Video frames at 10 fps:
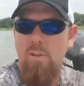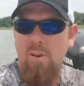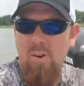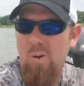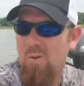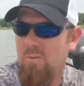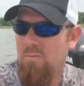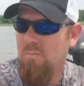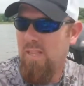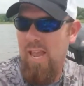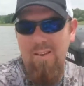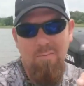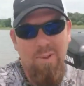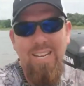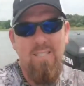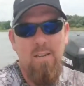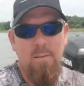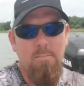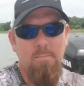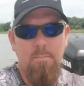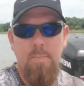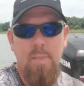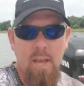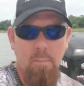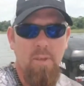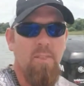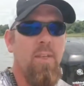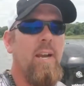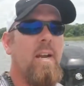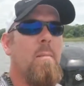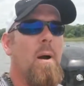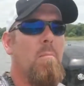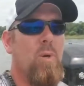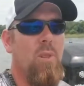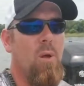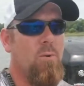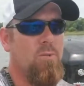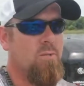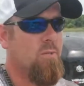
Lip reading: what they're called, but they have beads in them. I've been thinking about putting those